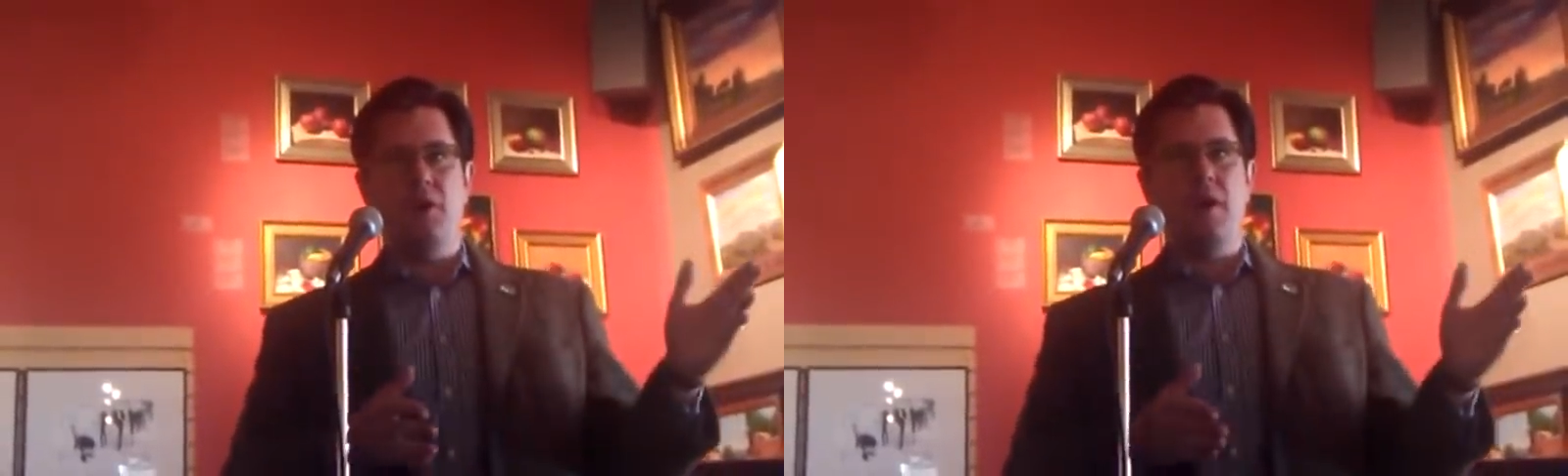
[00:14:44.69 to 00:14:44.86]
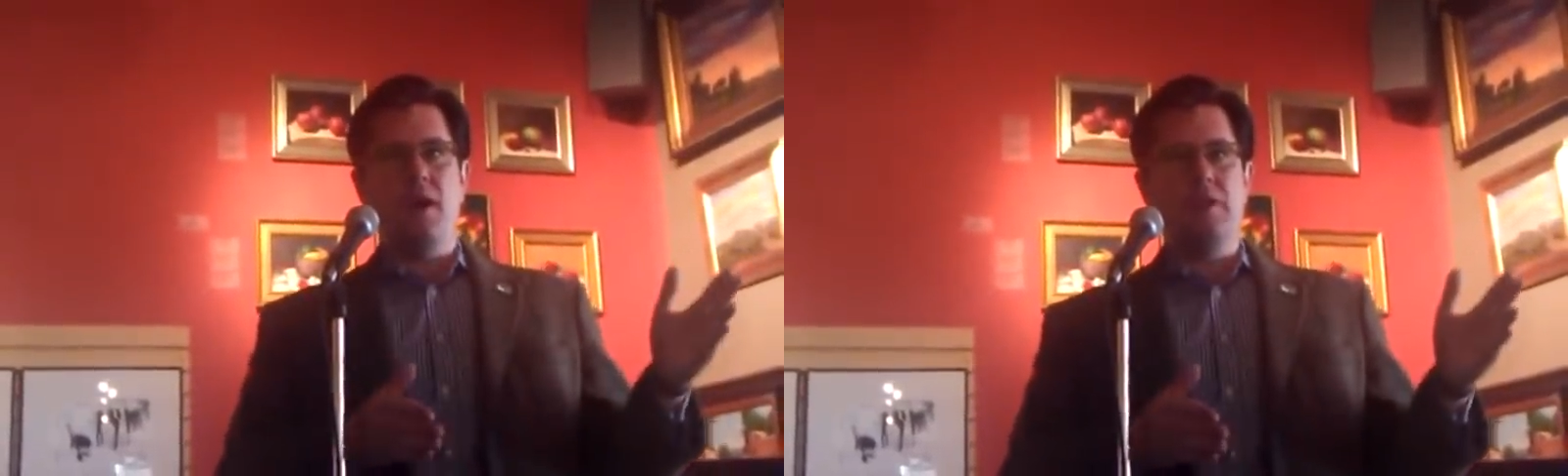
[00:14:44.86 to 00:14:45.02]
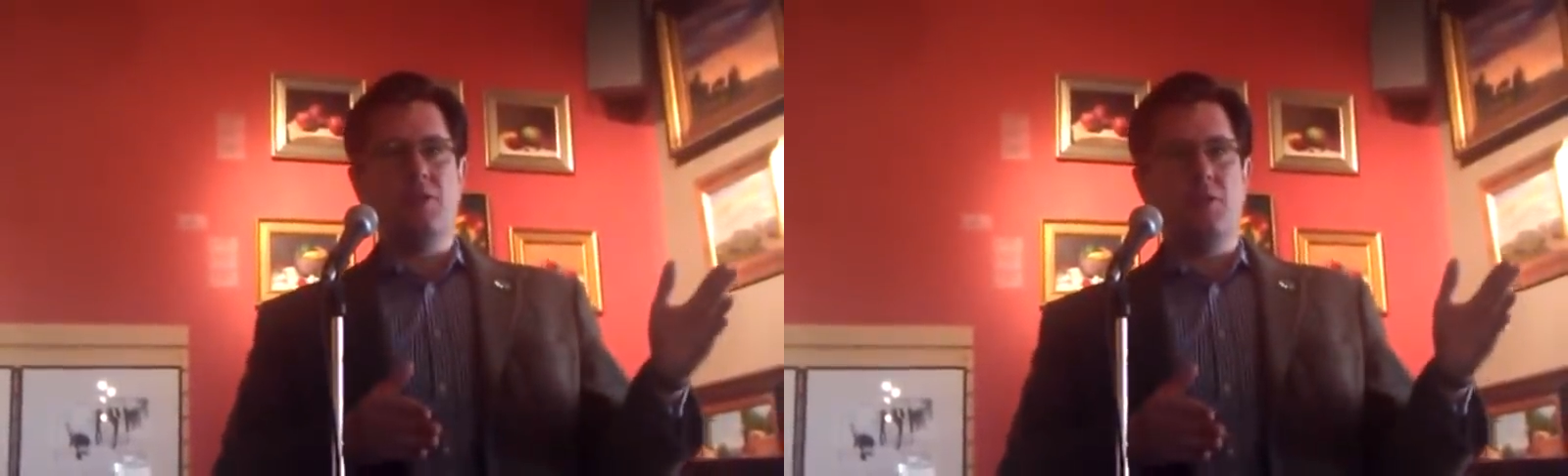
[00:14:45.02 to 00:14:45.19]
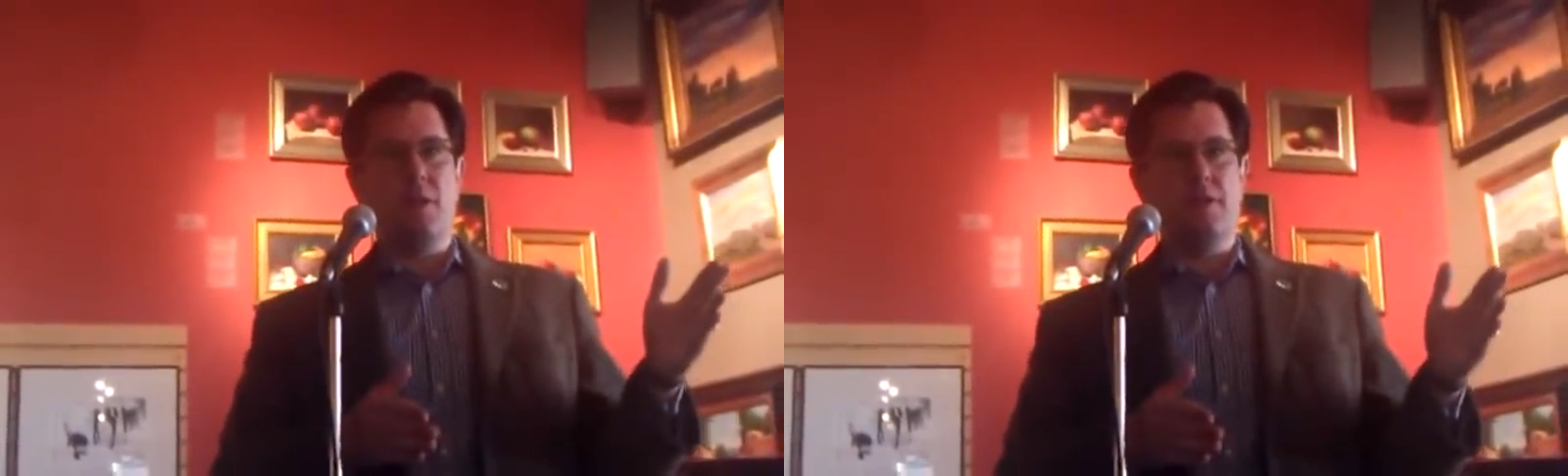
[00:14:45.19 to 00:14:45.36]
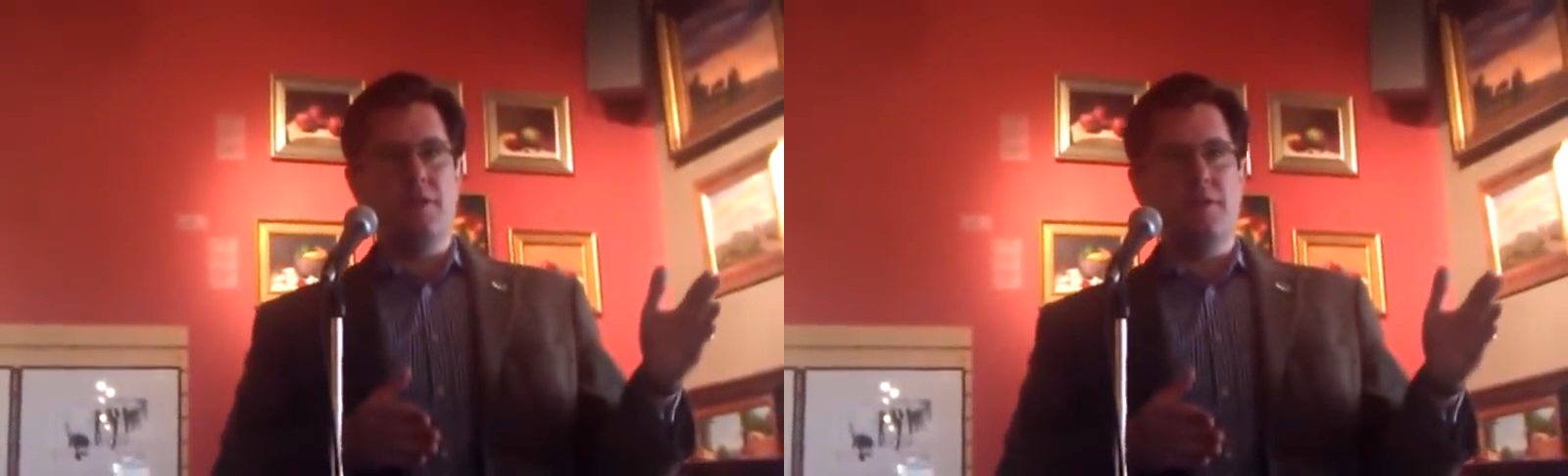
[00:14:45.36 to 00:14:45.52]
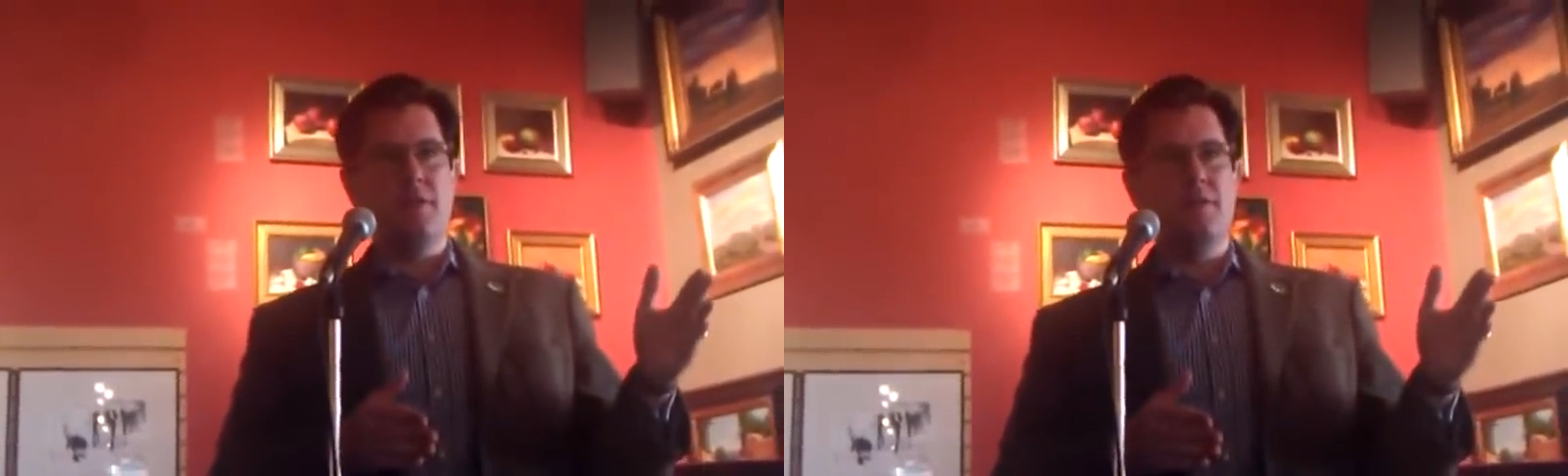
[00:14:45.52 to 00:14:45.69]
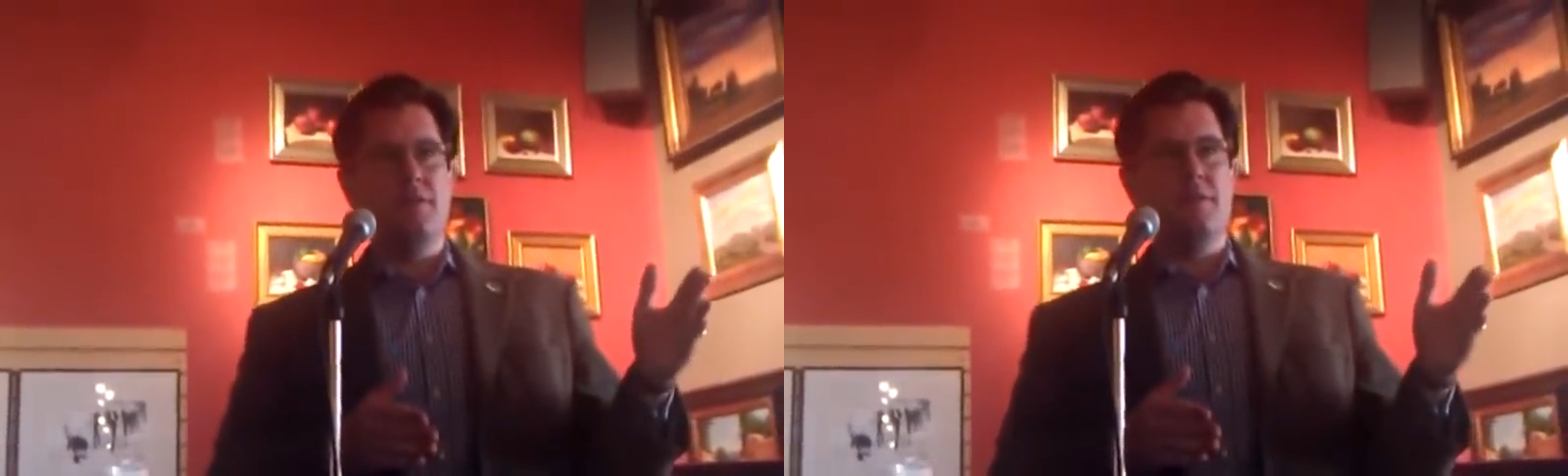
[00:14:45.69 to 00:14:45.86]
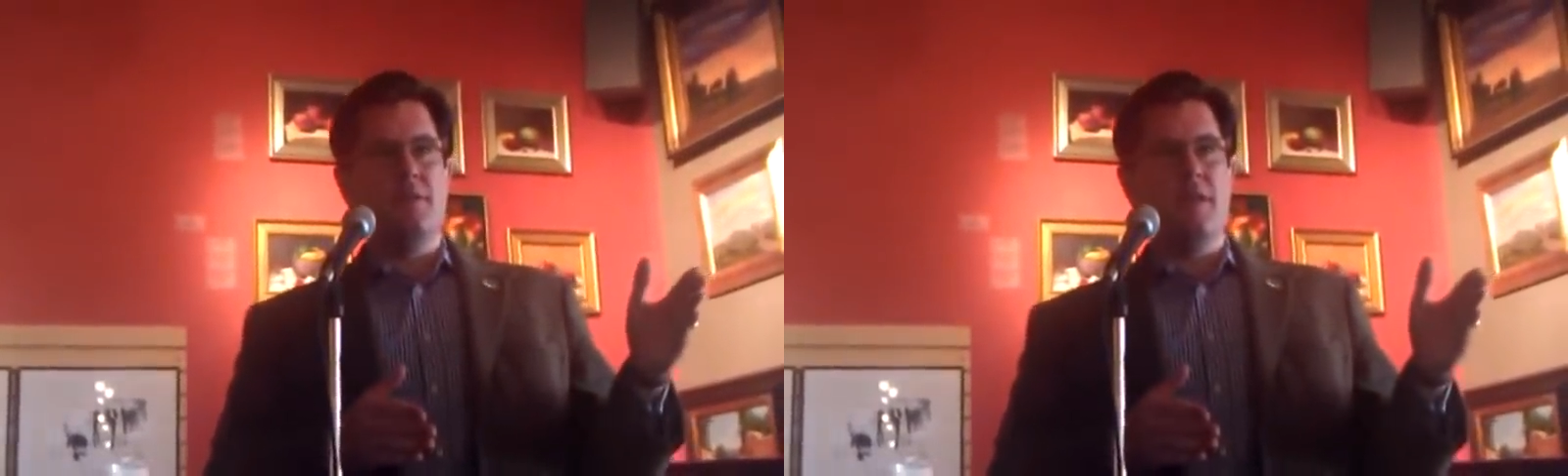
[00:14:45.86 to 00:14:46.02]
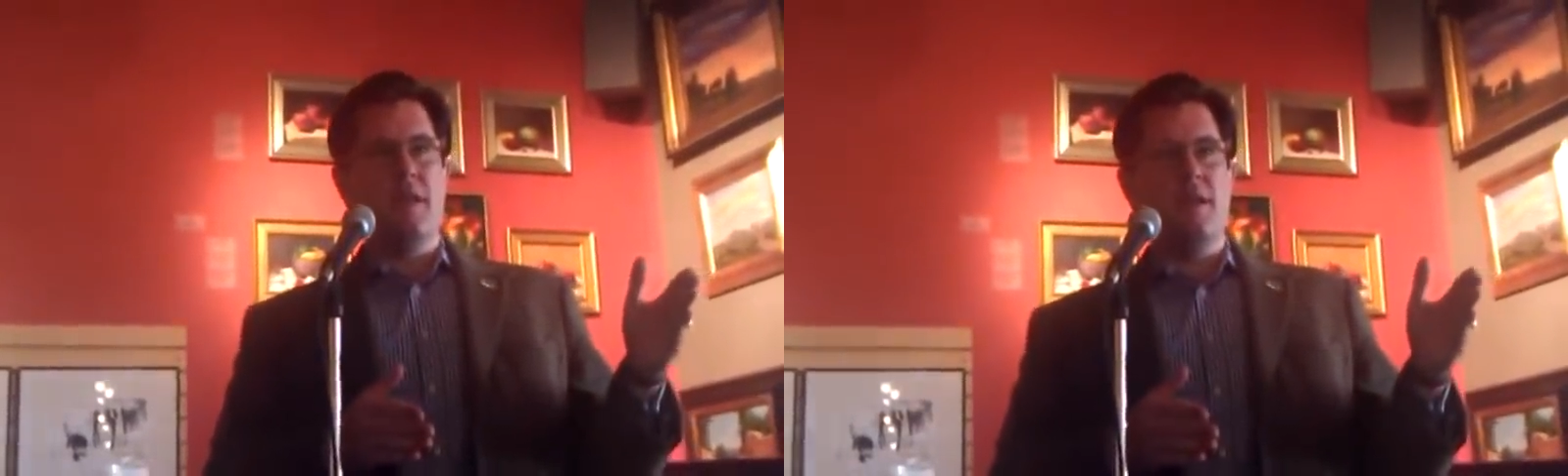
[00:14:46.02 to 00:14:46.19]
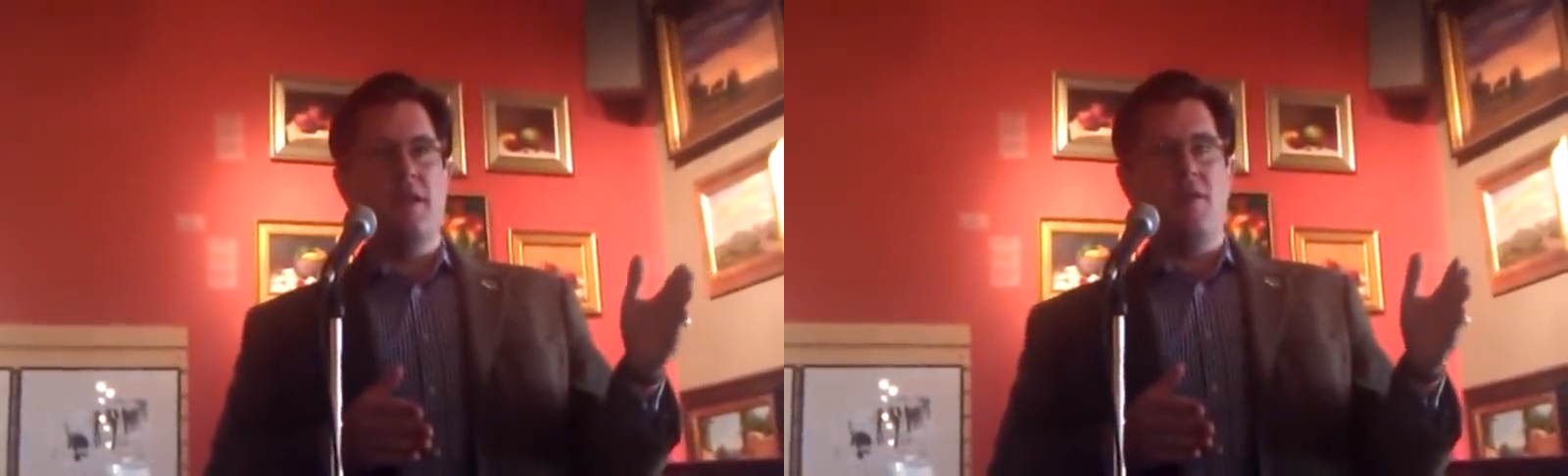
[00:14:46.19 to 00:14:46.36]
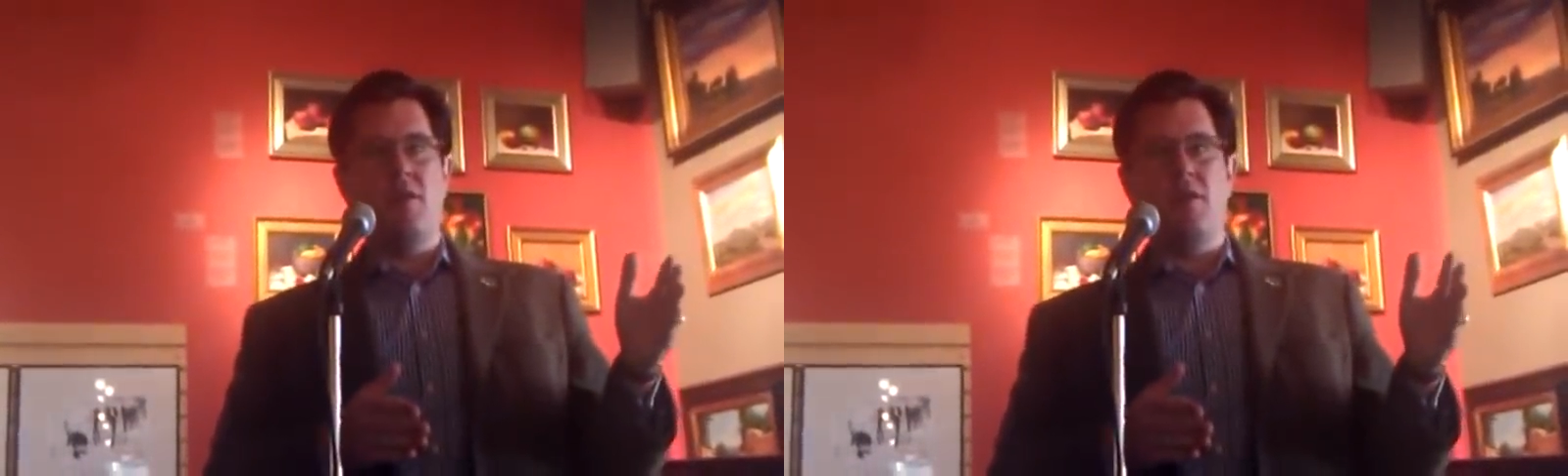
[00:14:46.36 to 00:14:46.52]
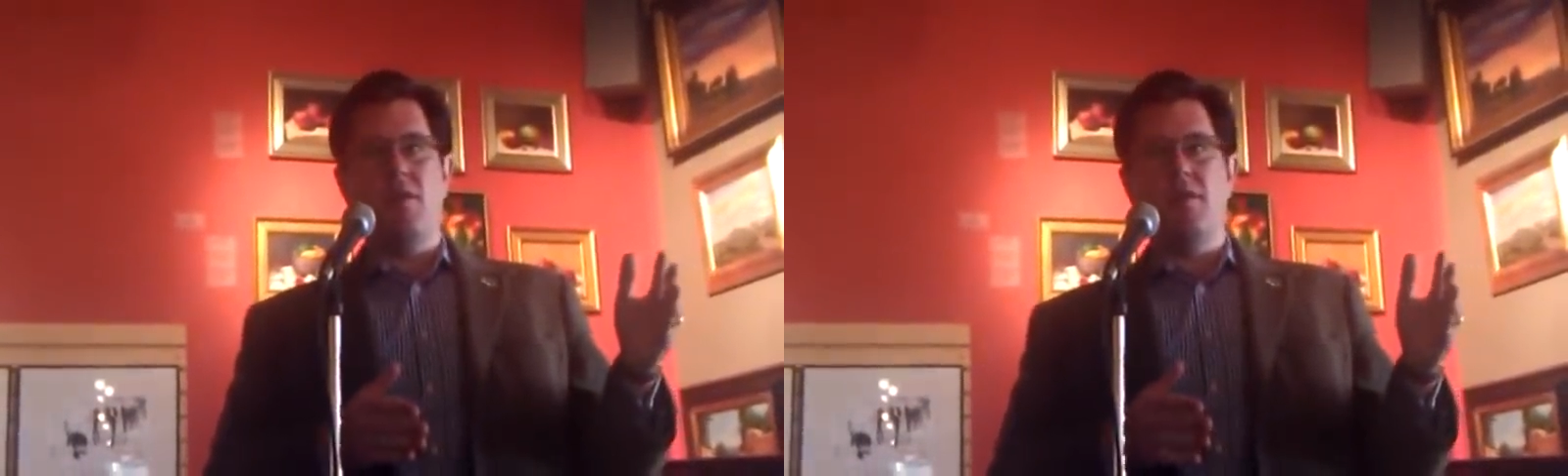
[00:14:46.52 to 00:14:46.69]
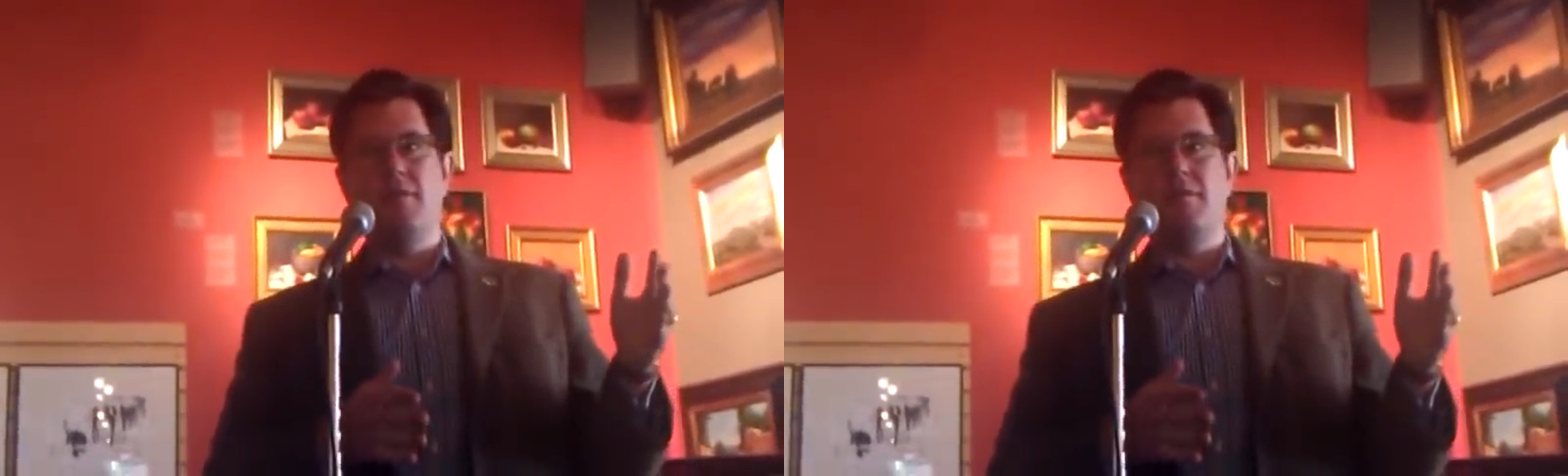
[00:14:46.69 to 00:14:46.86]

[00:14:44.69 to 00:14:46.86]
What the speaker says: consequences that are